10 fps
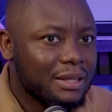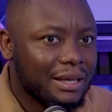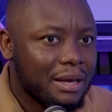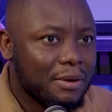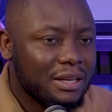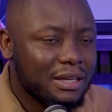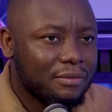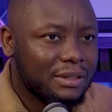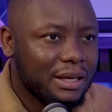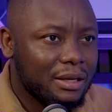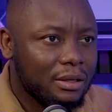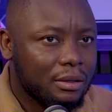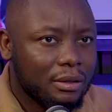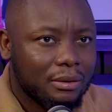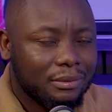that came out the other day.
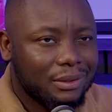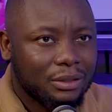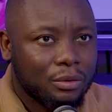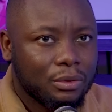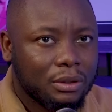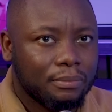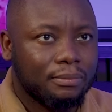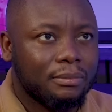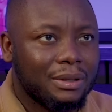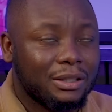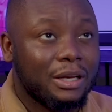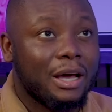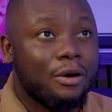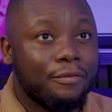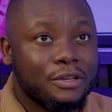I don't want to I don't know
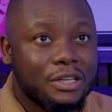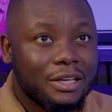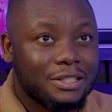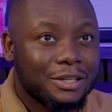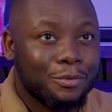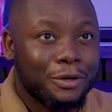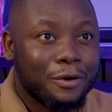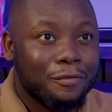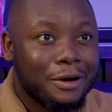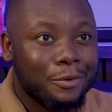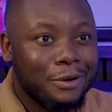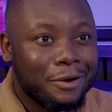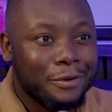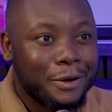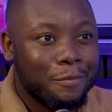how official it is. I don't want to go viral
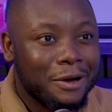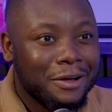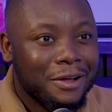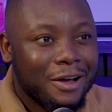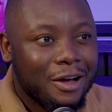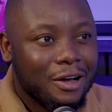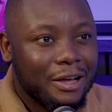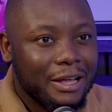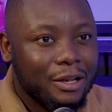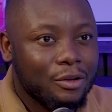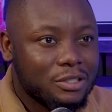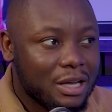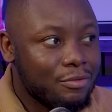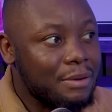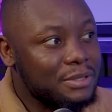like Rio, but uh, it looks
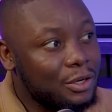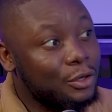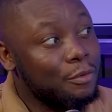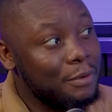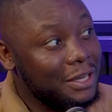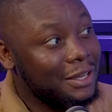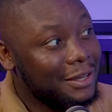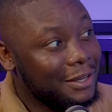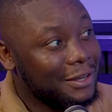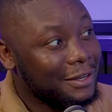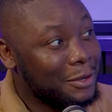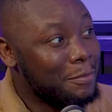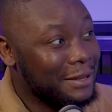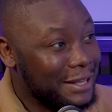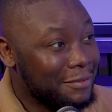like Ramsdale could be you won't. could
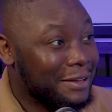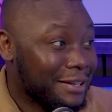be leaving